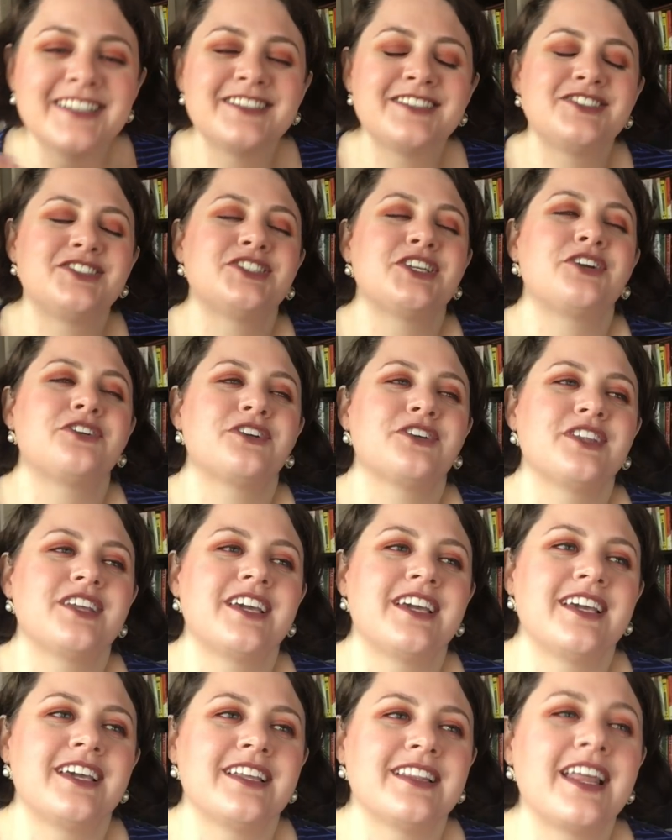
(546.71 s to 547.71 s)
is
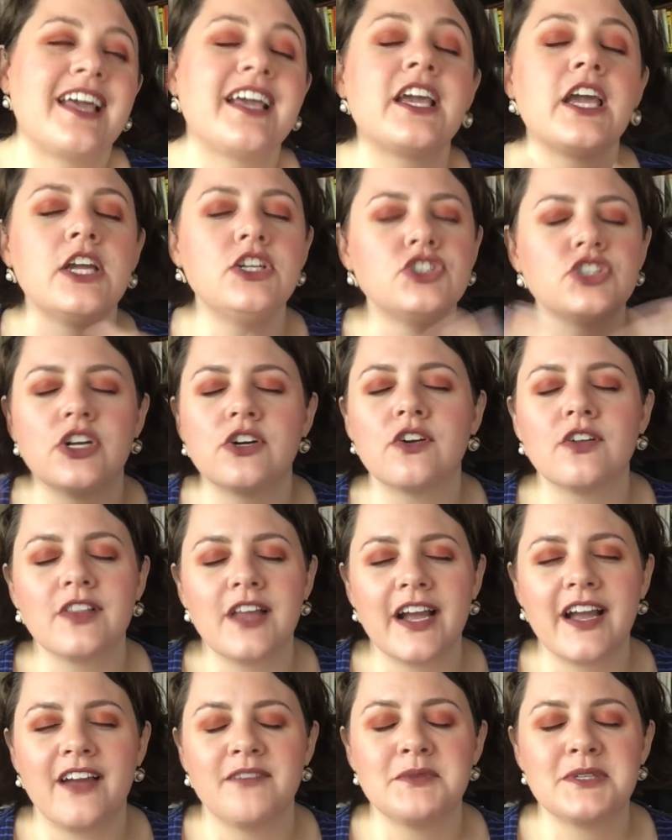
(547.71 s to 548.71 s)
generally, like in general,
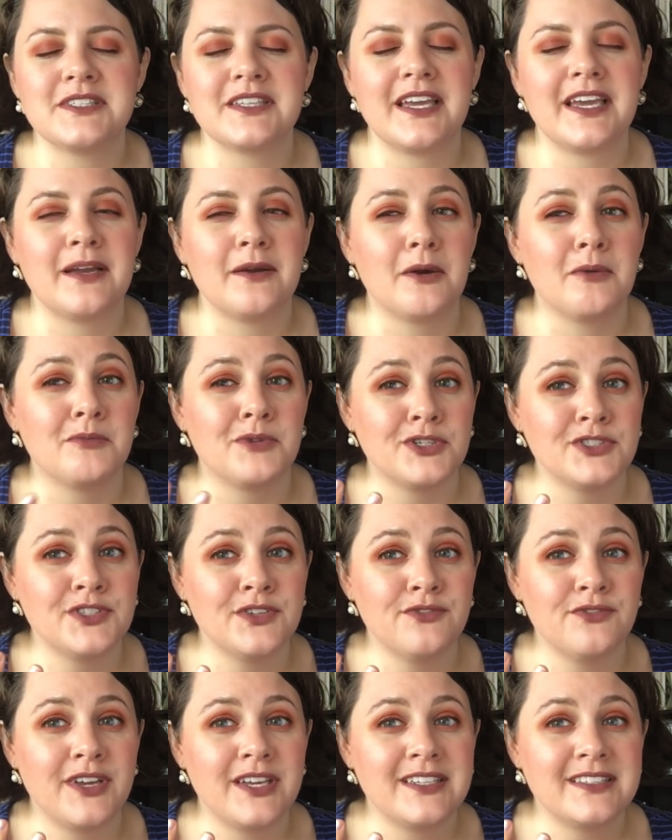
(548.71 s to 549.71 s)
like I've been saying,
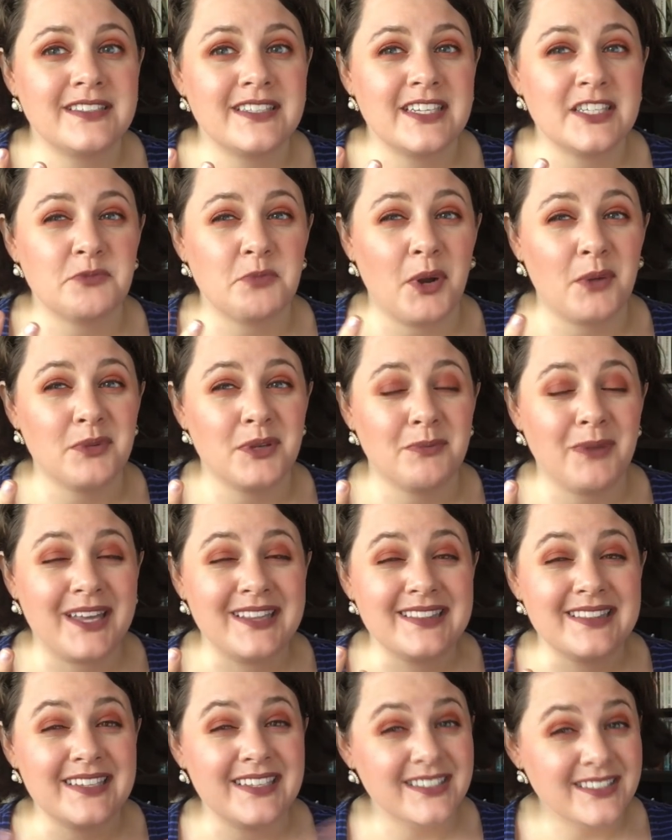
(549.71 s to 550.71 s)
immersive fantasy is probably my
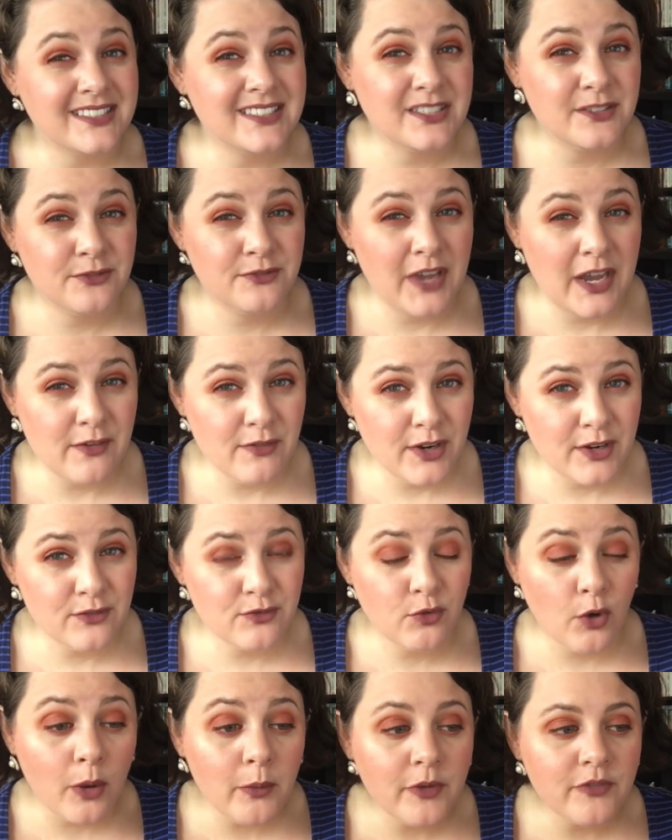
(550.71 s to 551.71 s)
least favorite
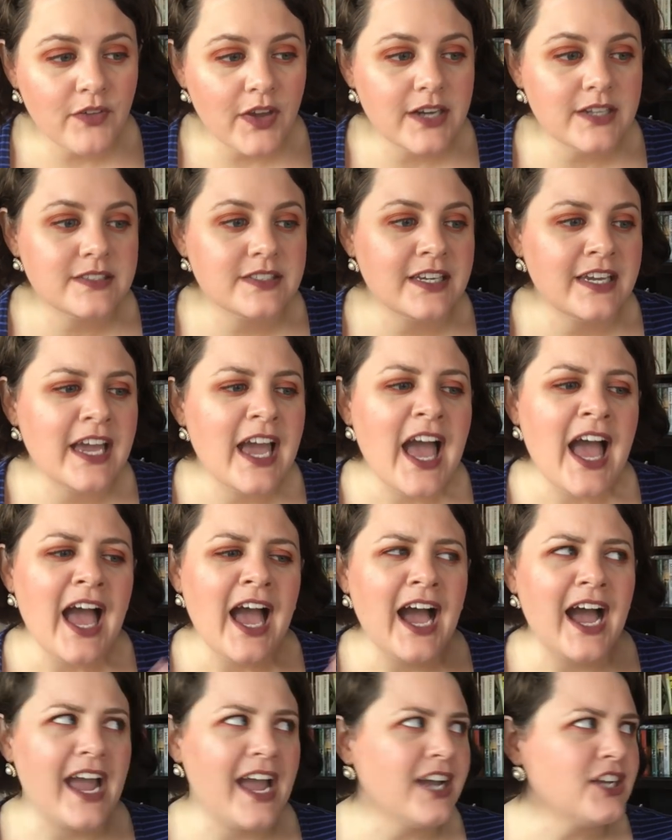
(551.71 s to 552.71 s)
form of fantasy.
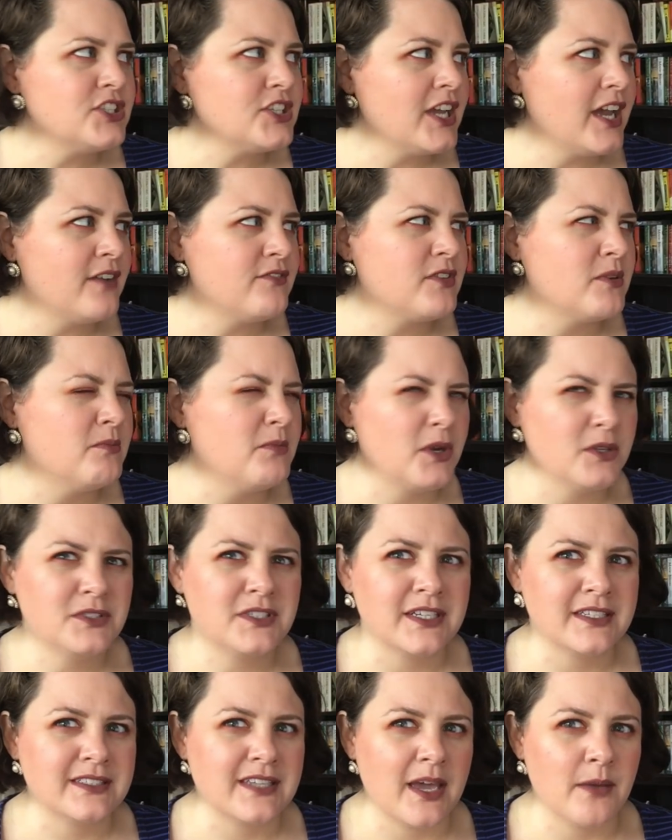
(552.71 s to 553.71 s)
I actually have the
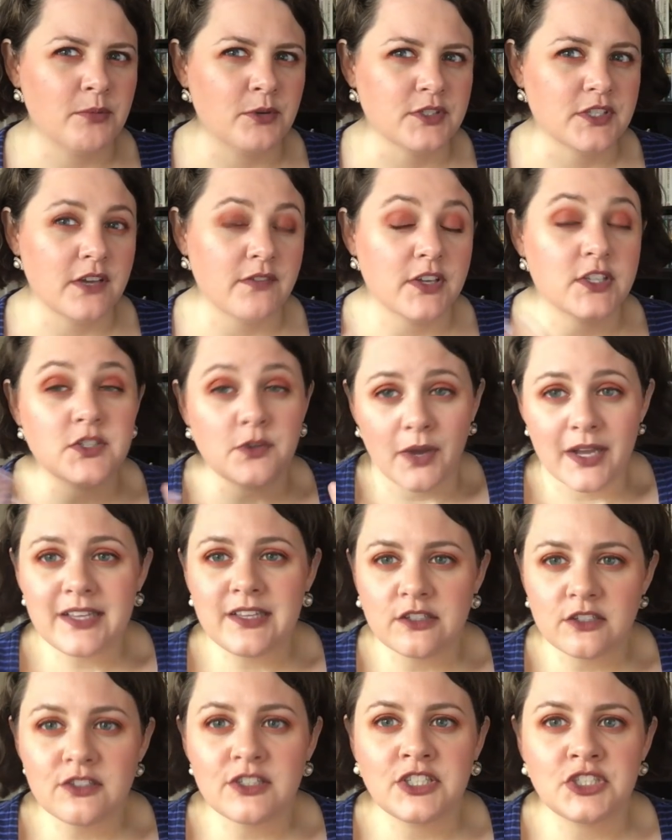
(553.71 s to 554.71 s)
most examples of it, so I
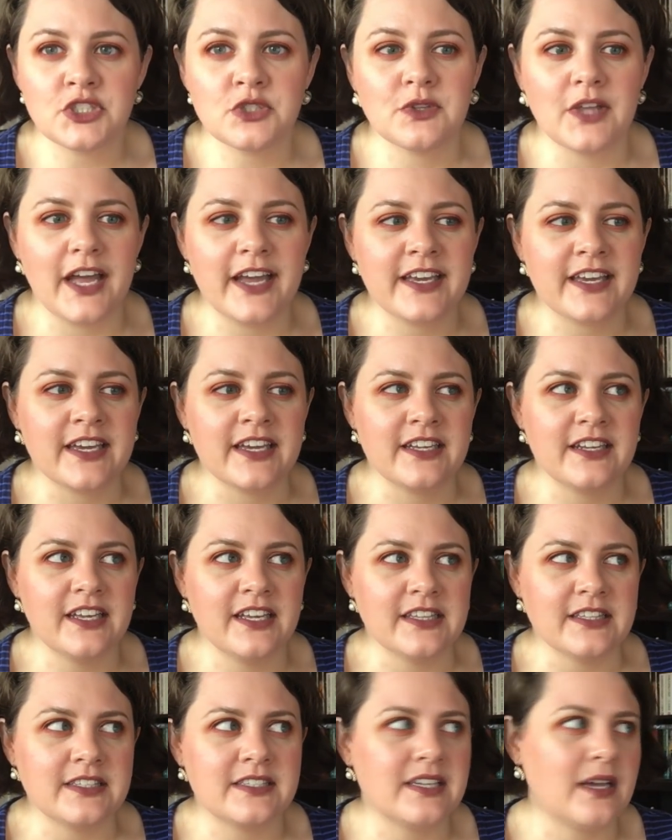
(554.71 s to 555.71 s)
clearly do like it
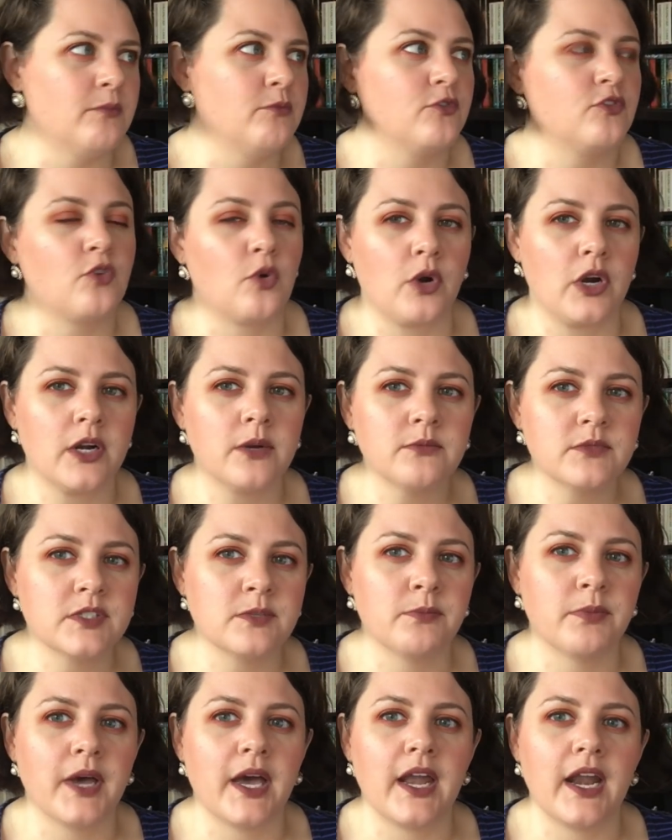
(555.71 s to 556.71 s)
in some forms,
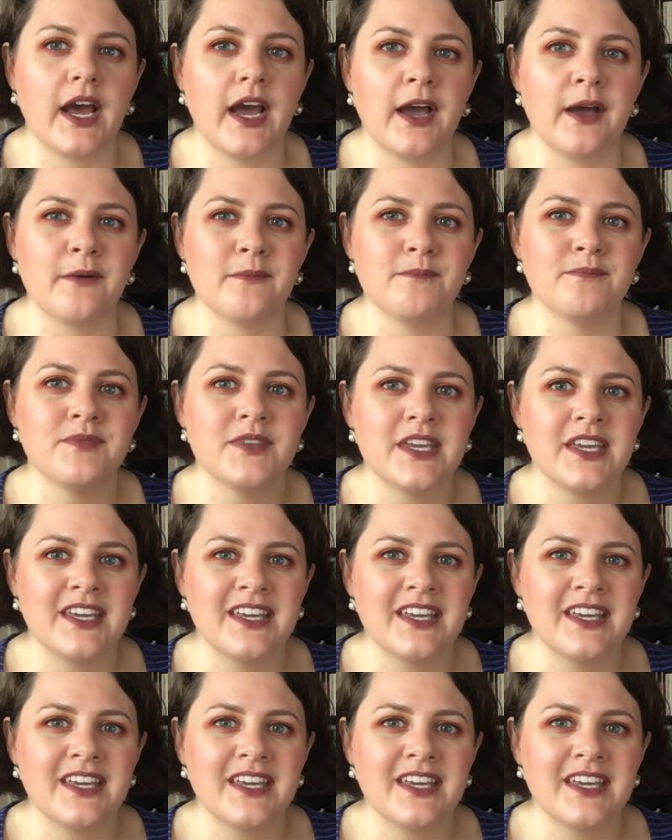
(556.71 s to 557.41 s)
but um,